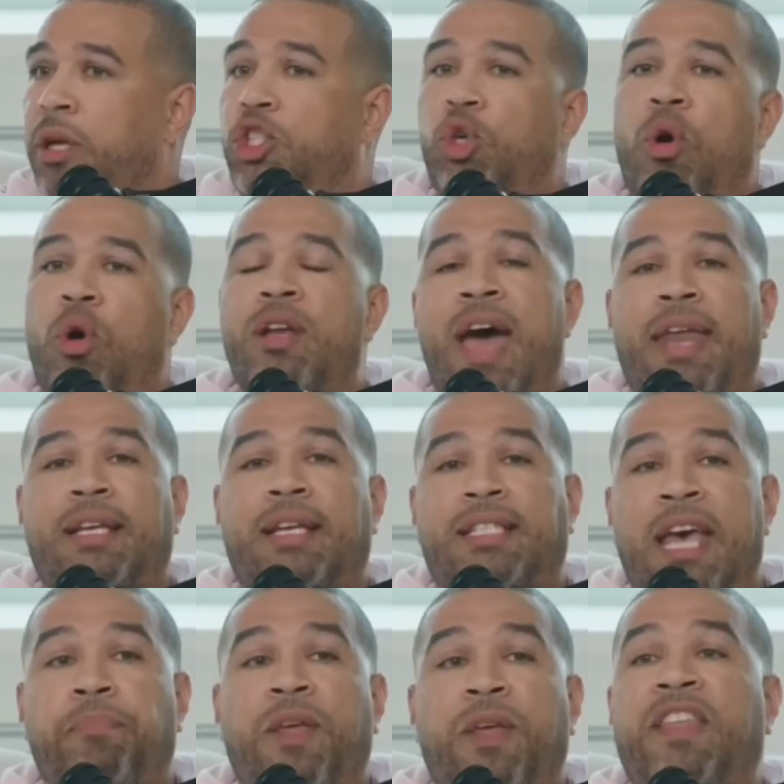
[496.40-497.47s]
that, but you are not
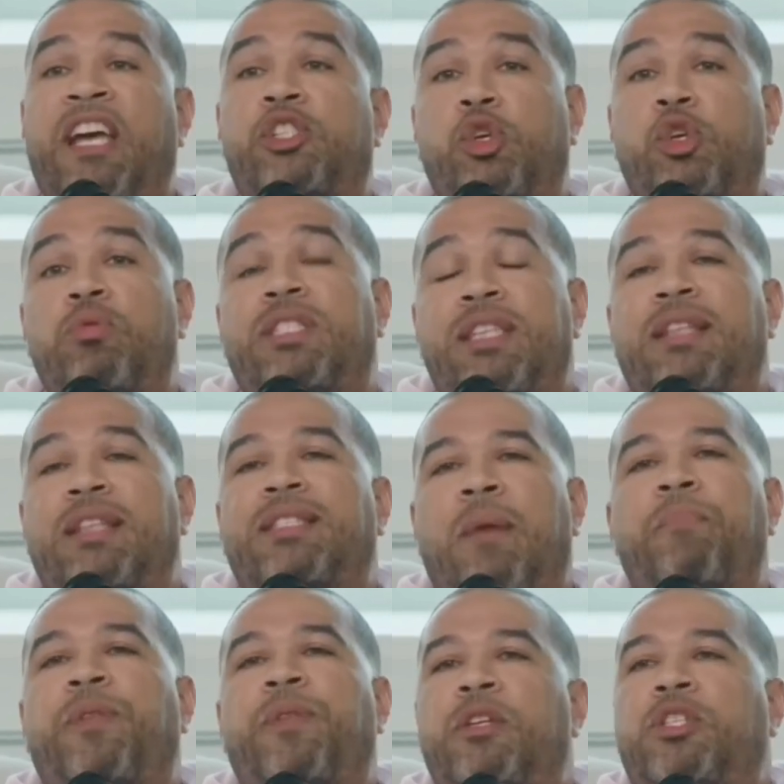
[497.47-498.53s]
accepting that you said
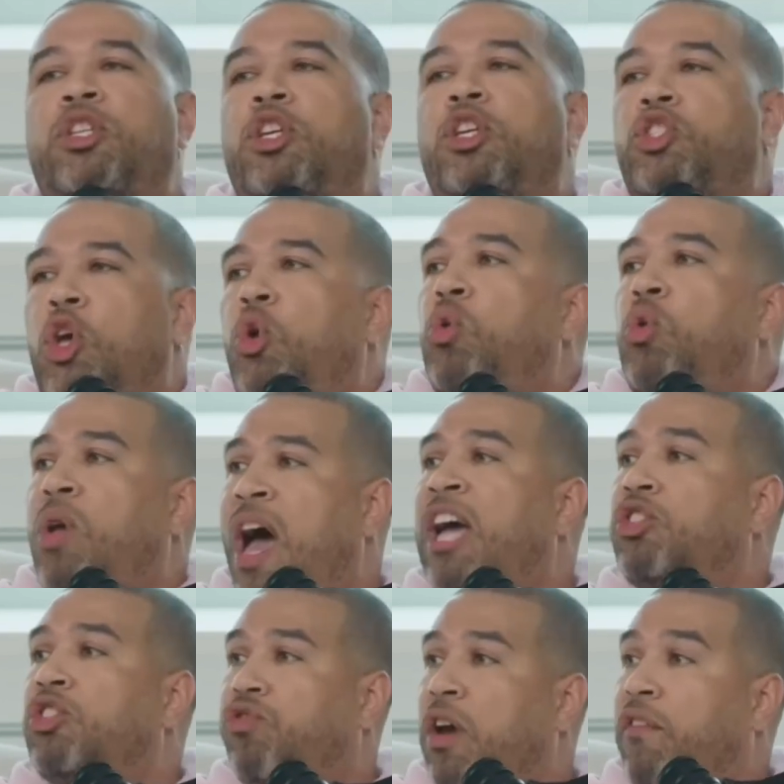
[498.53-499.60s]
something to the total
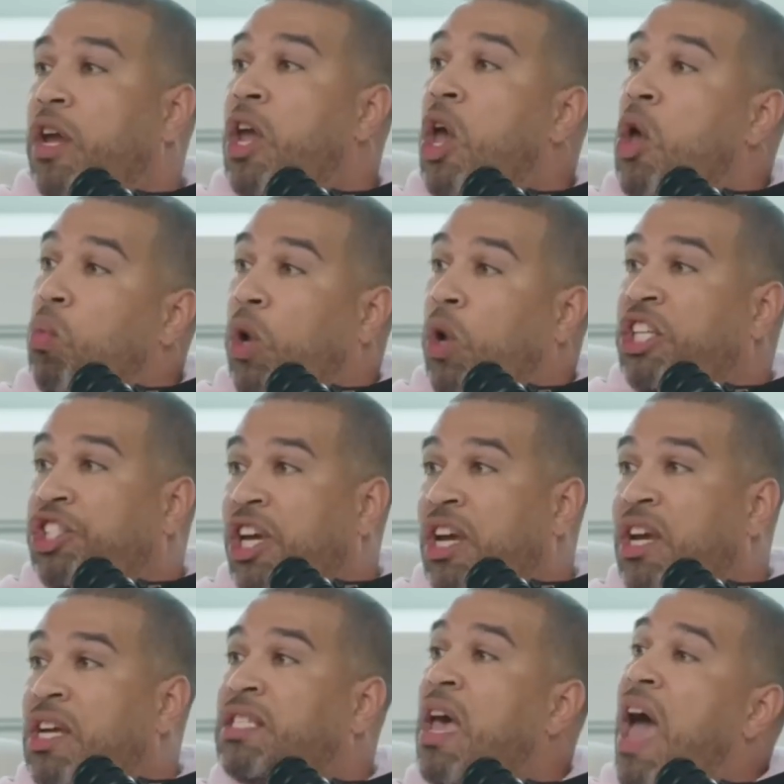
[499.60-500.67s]
contrary, which
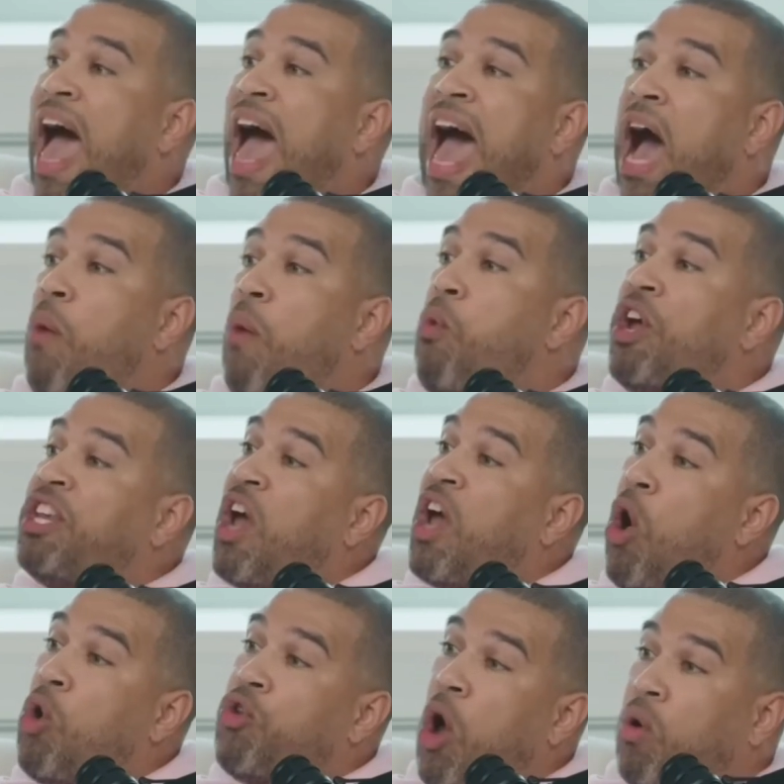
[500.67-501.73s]
is I
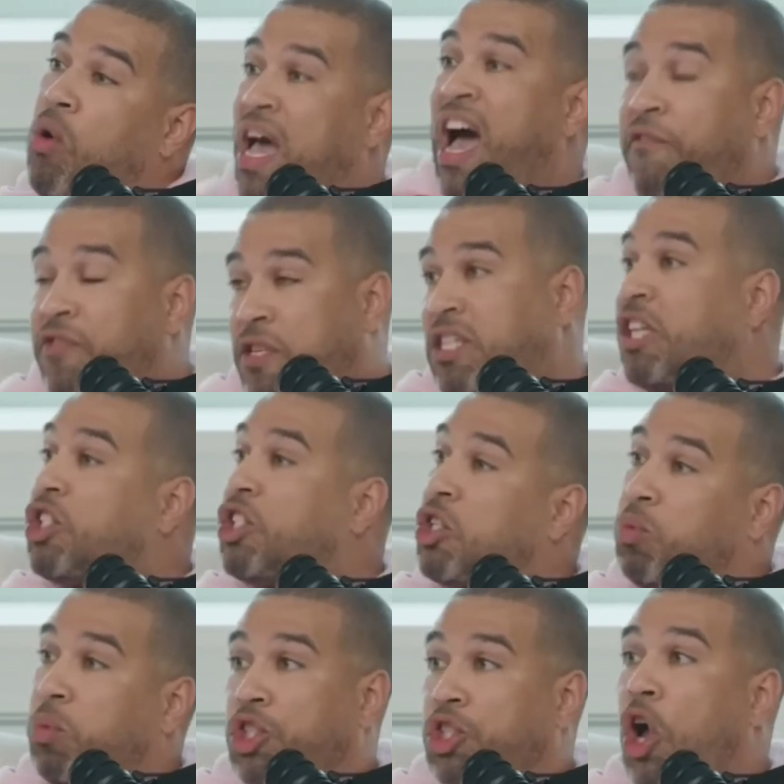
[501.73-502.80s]
wouldn't hold no
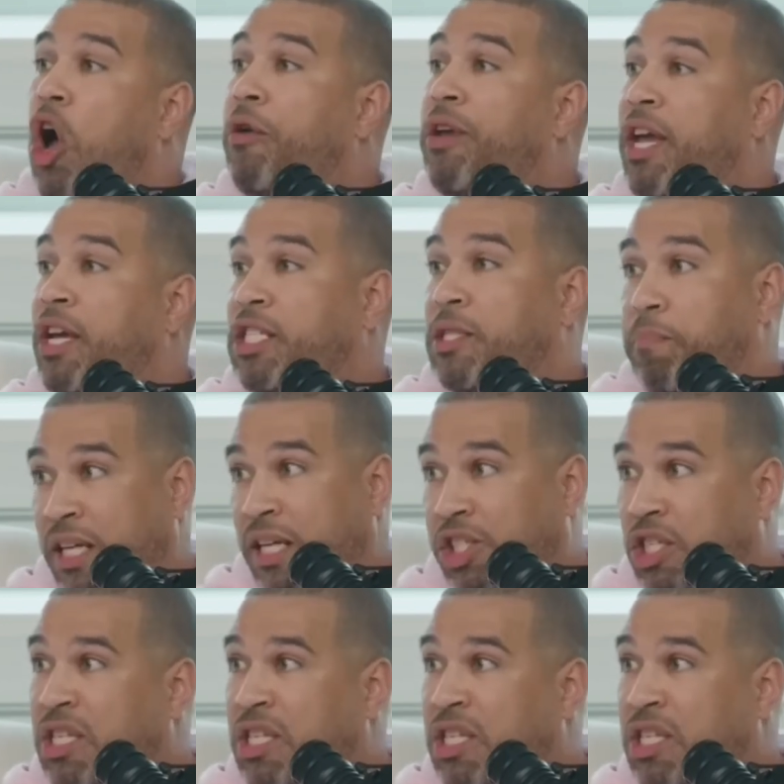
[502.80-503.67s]
conversations with y'all niggas